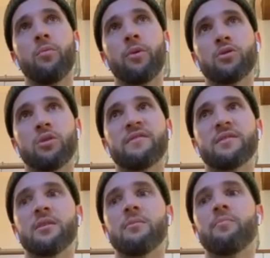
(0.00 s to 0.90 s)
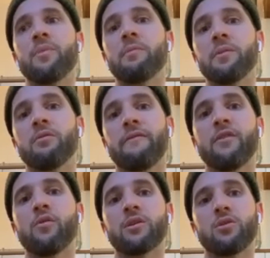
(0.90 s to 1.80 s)
because obviously people need to
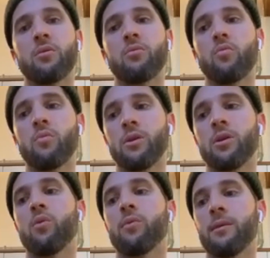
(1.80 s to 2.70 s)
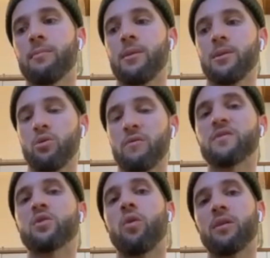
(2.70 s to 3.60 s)
focus on, the sort of
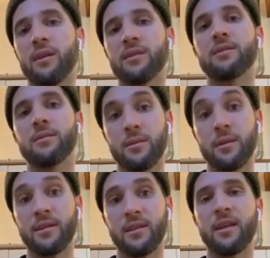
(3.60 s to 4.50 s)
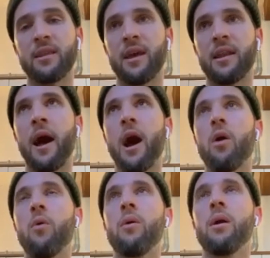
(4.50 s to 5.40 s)
squad that's in there
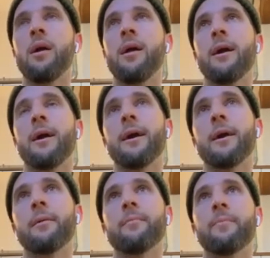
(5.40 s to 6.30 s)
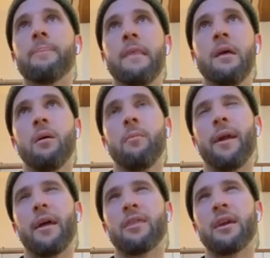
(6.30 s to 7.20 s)
now.
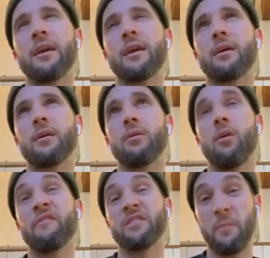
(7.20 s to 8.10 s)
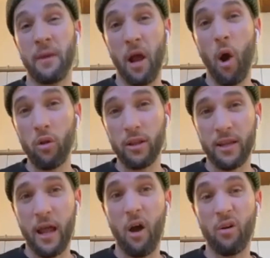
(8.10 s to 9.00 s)
But I think obviously being older
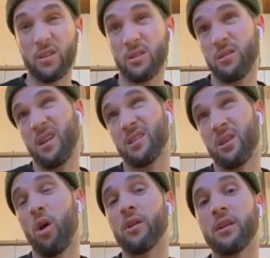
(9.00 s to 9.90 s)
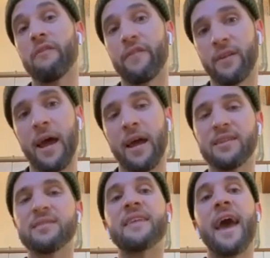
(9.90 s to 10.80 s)
now, it's a lot different. I
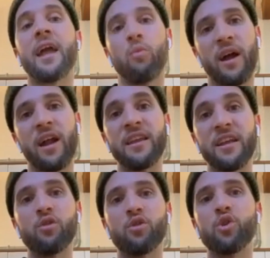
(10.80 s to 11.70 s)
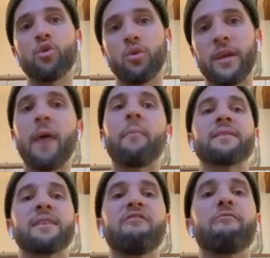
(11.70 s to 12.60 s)
understand what I need to do to get
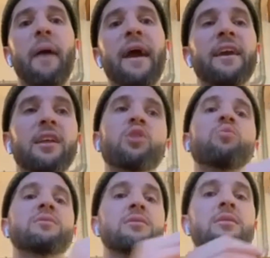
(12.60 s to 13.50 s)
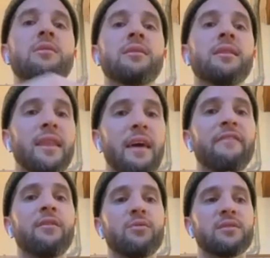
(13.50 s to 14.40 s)
myself back into a certain
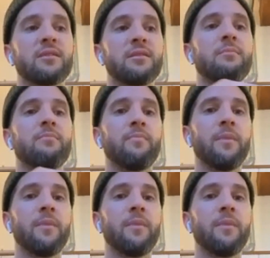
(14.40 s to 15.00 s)
level or certain